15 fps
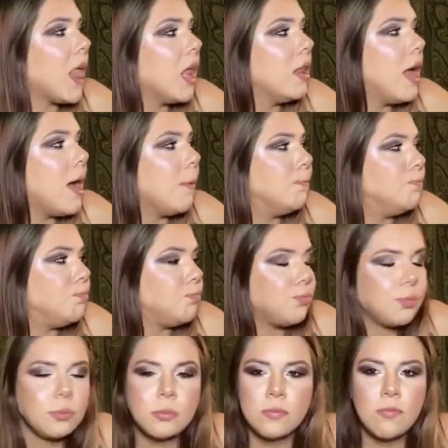Like,
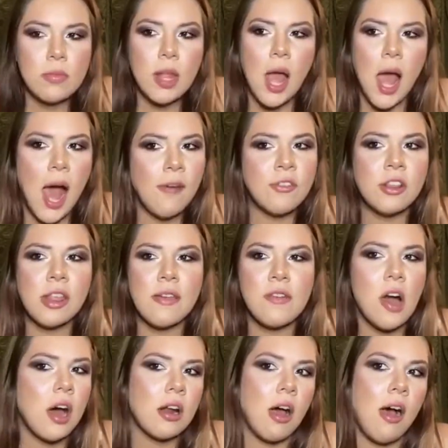after they've
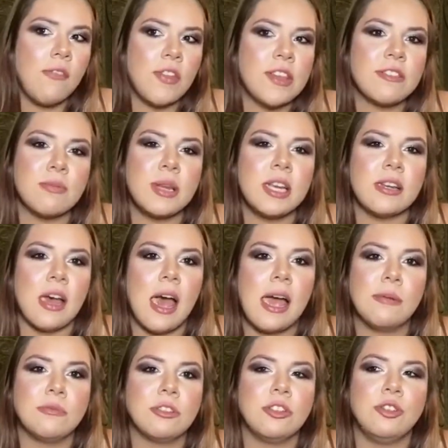gone off this many
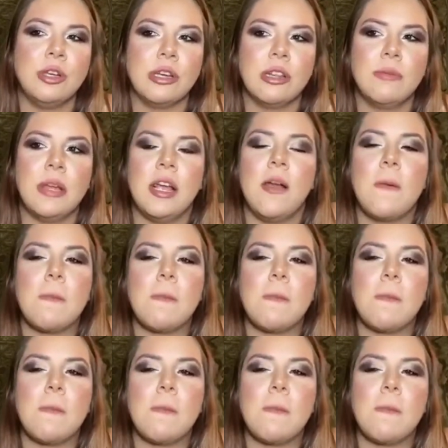times and you hear them, like,